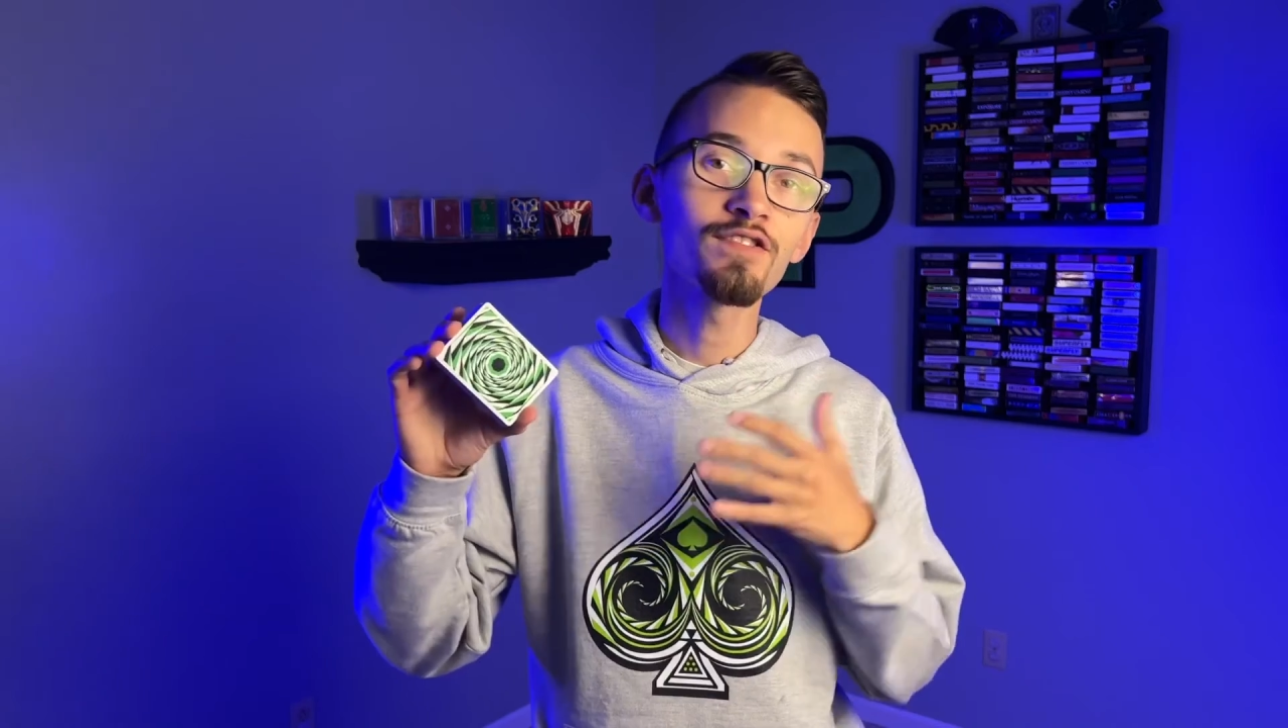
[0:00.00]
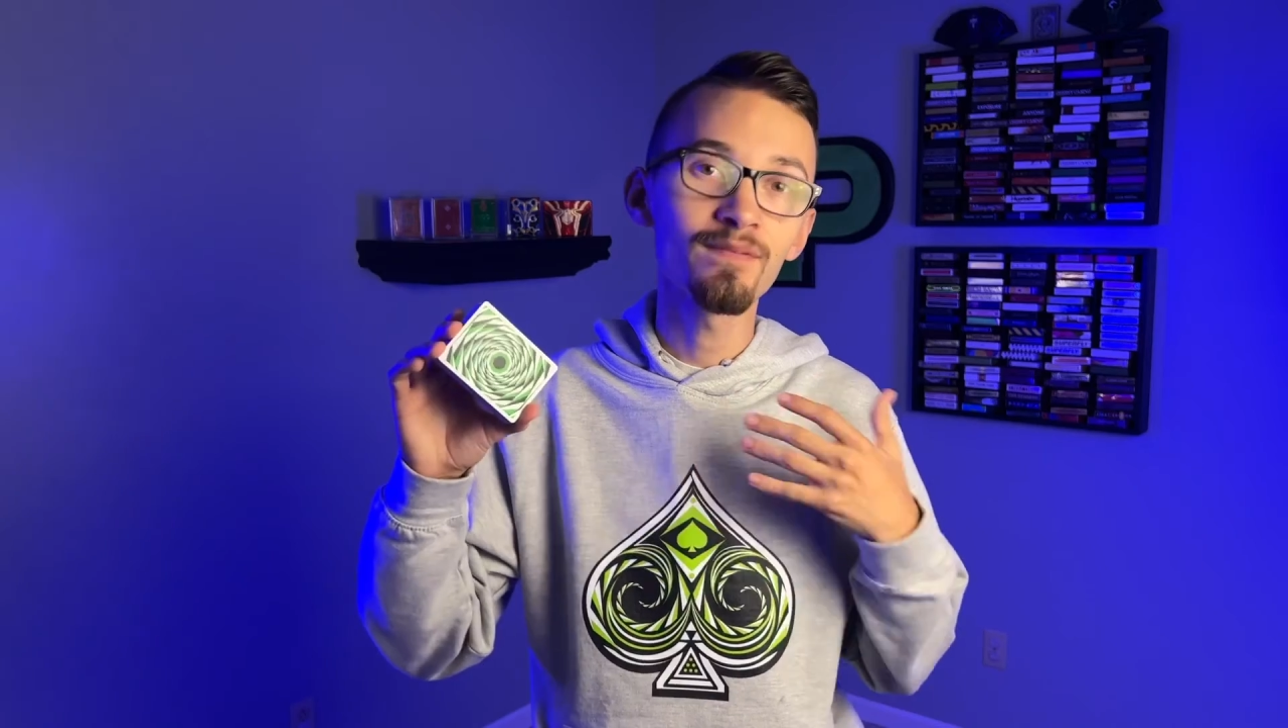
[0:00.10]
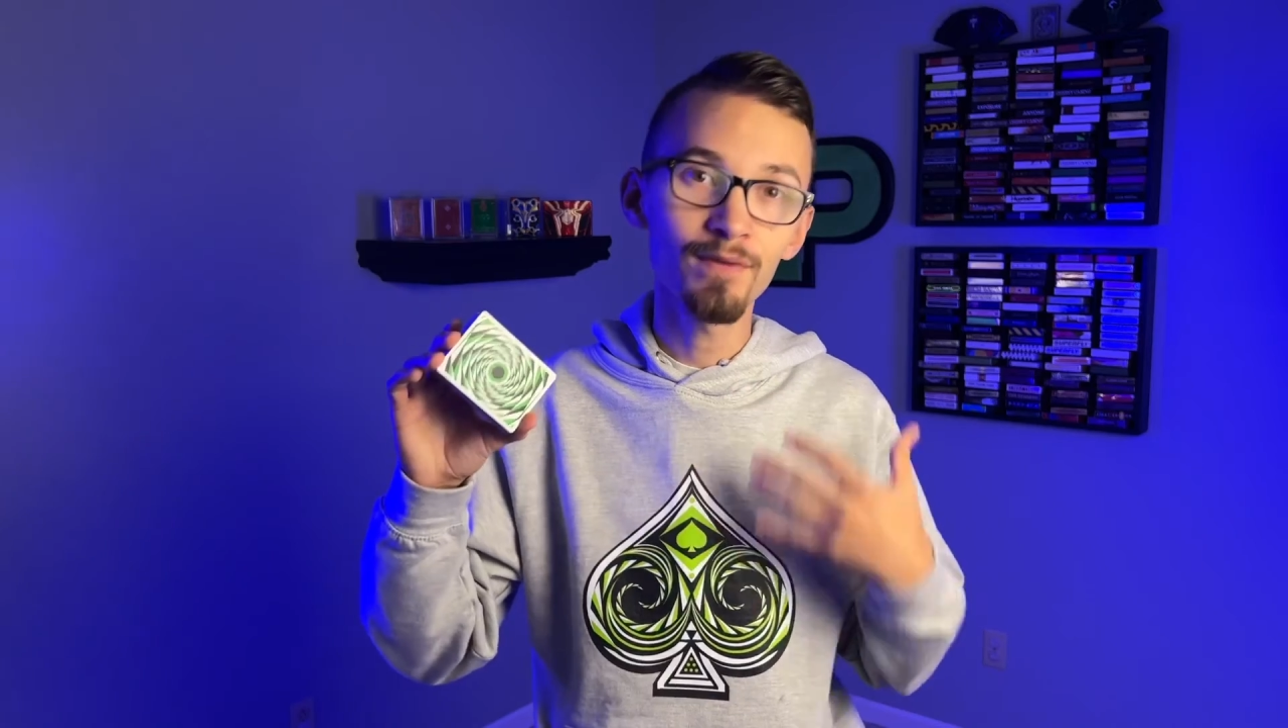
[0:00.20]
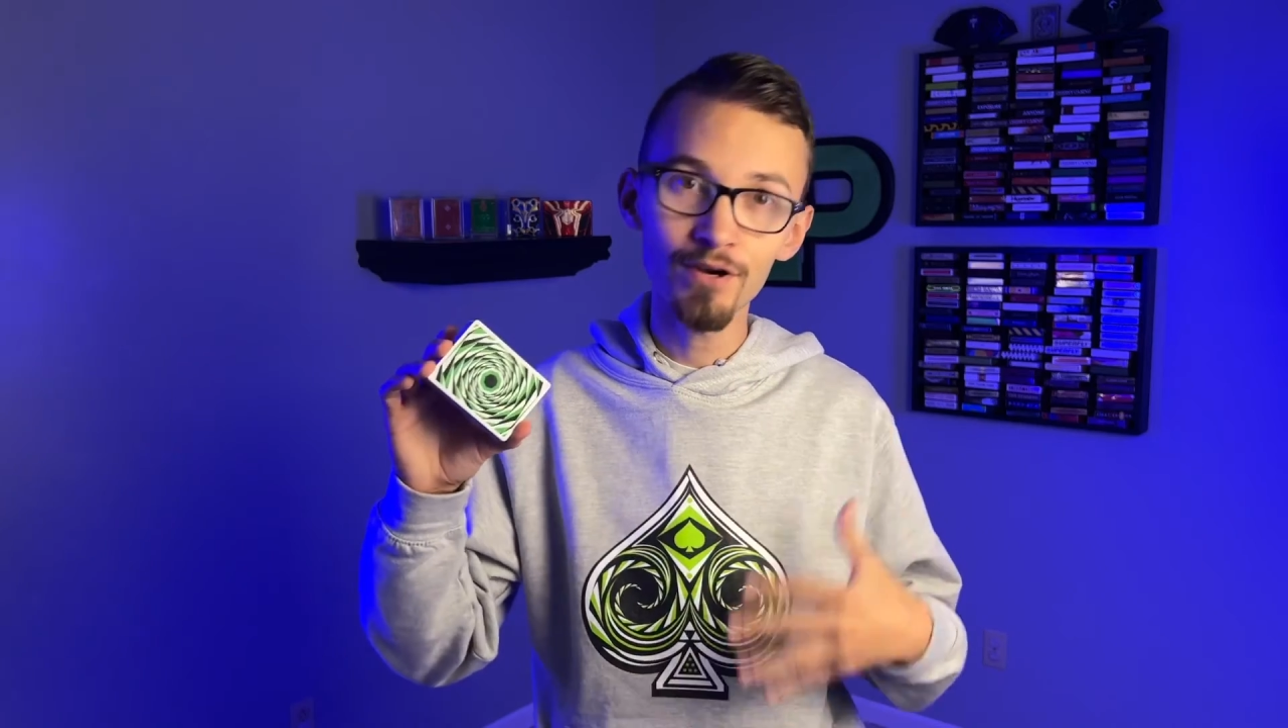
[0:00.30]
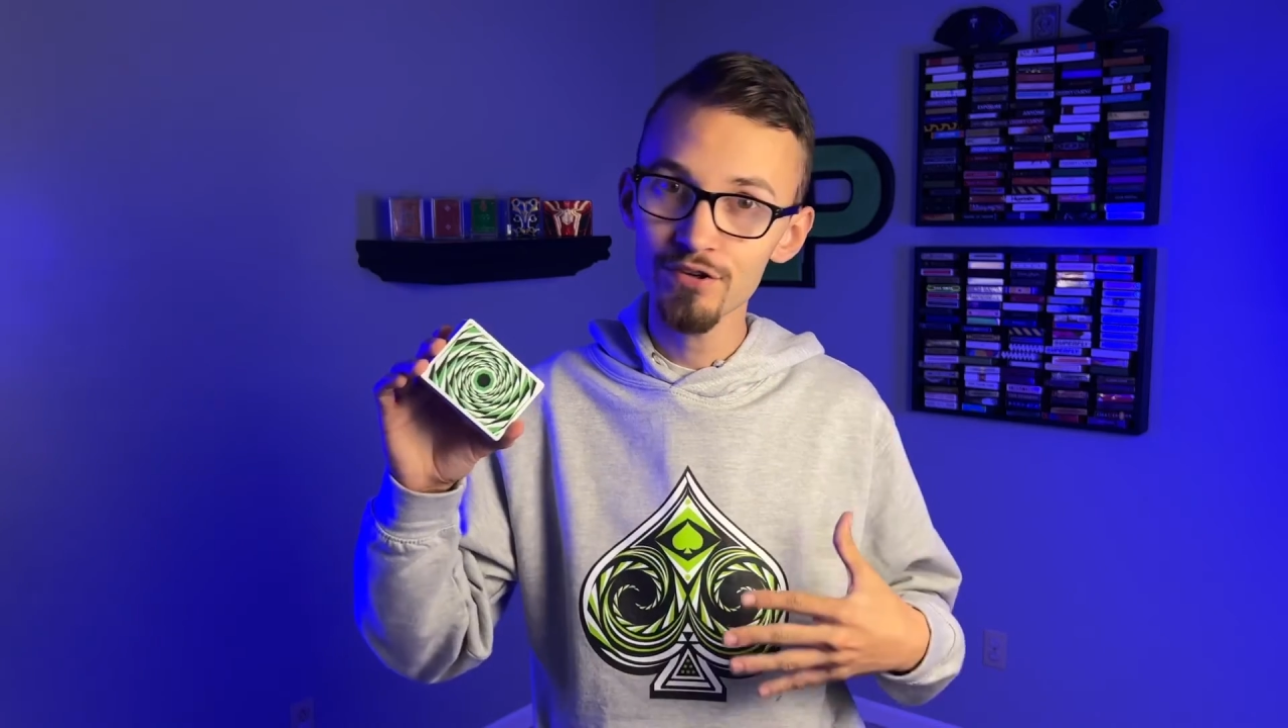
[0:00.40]
of the
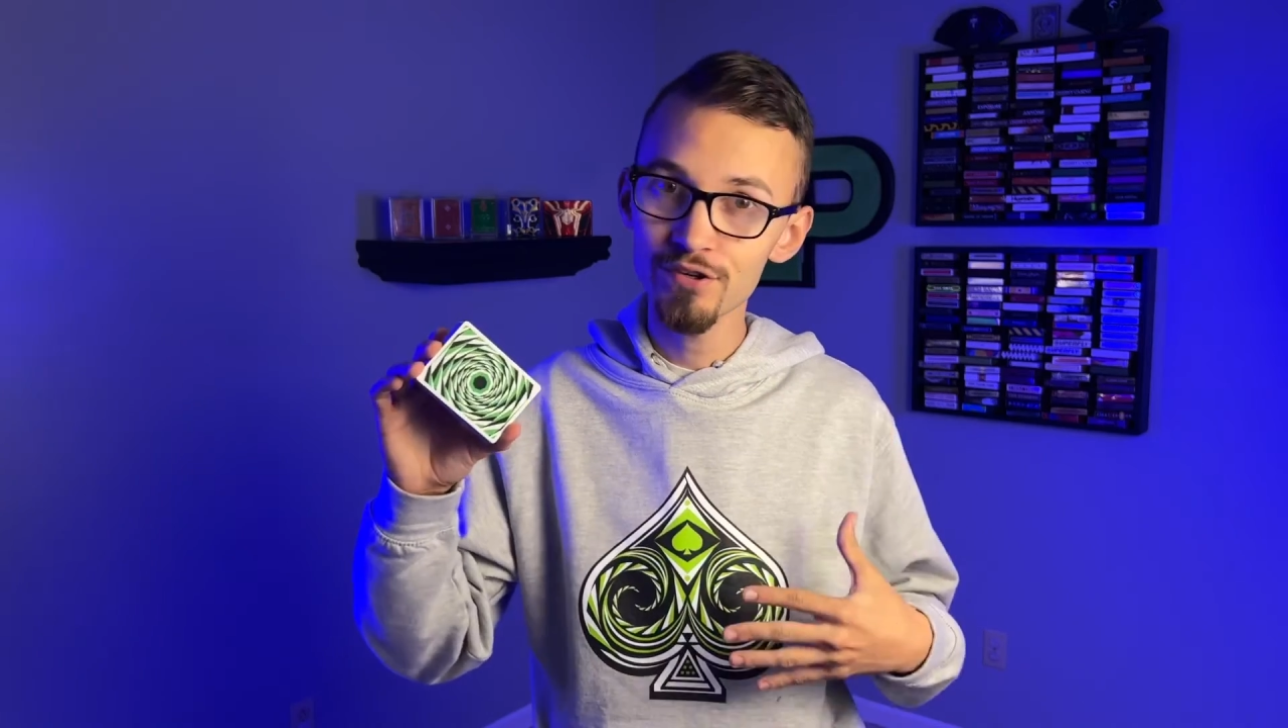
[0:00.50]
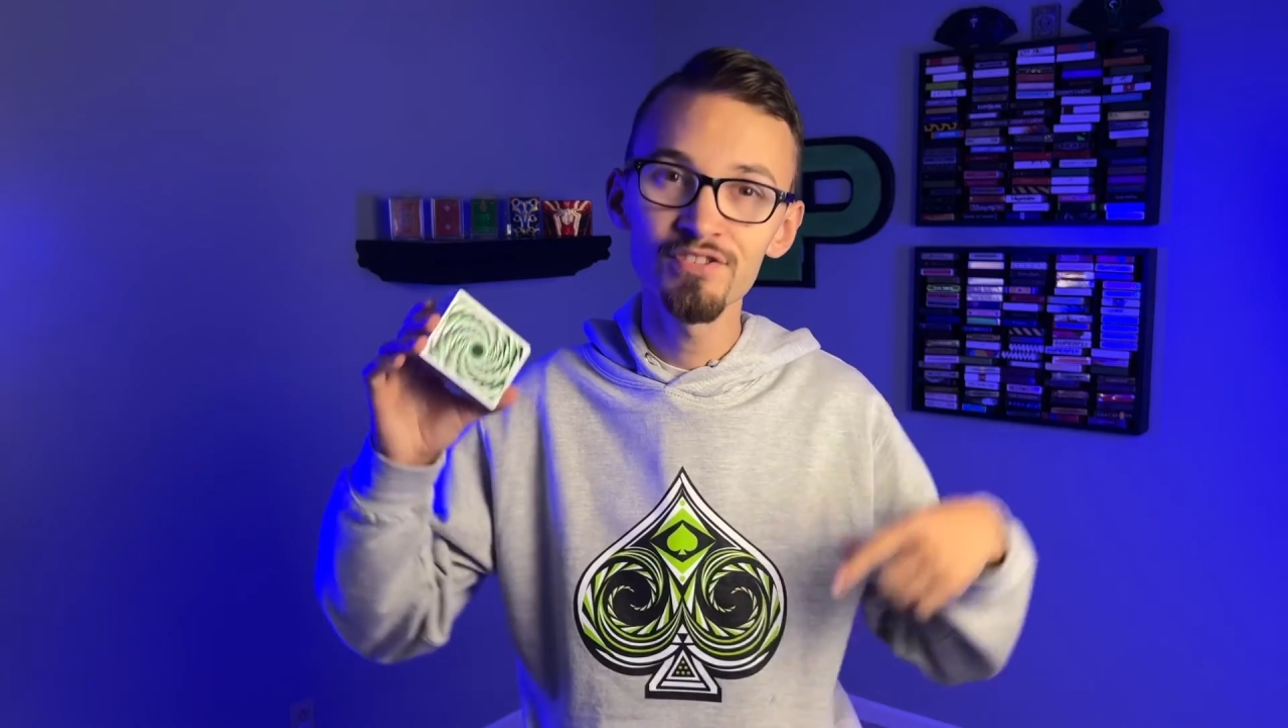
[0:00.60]
merch,